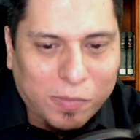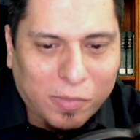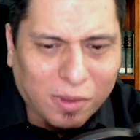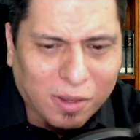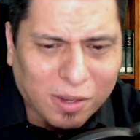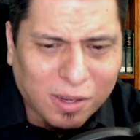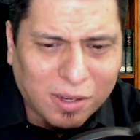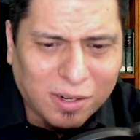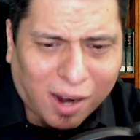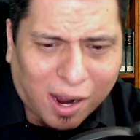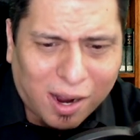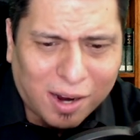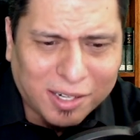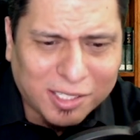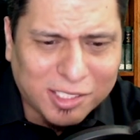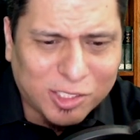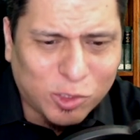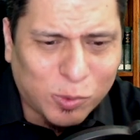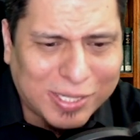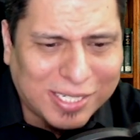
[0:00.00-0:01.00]
On
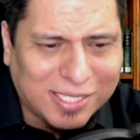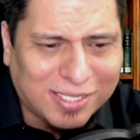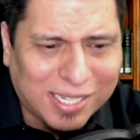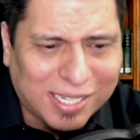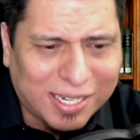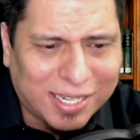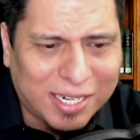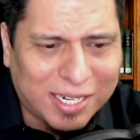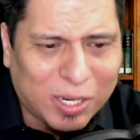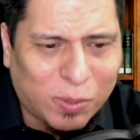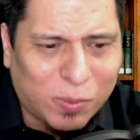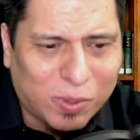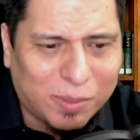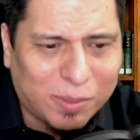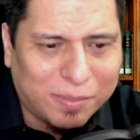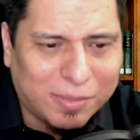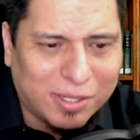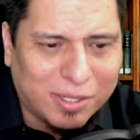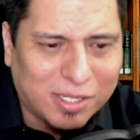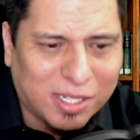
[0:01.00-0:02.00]
August 22nd, I
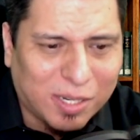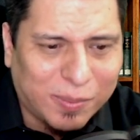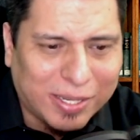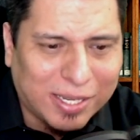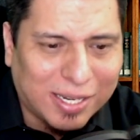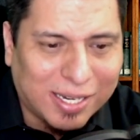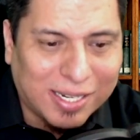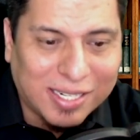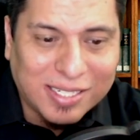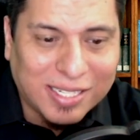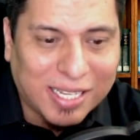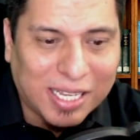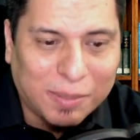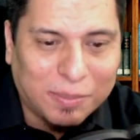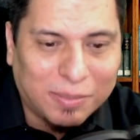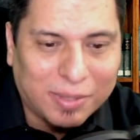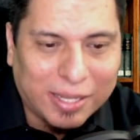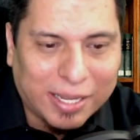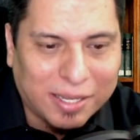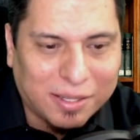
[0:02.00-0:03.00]
want to, it's going to be
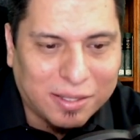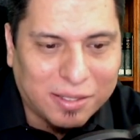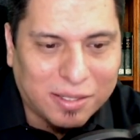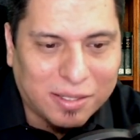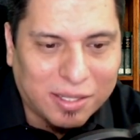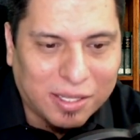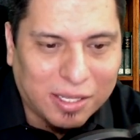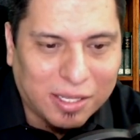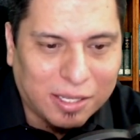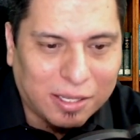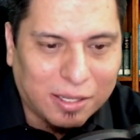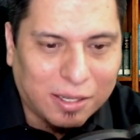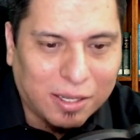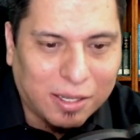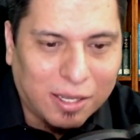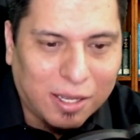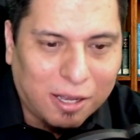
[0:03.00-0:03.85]
Untamed Lands, the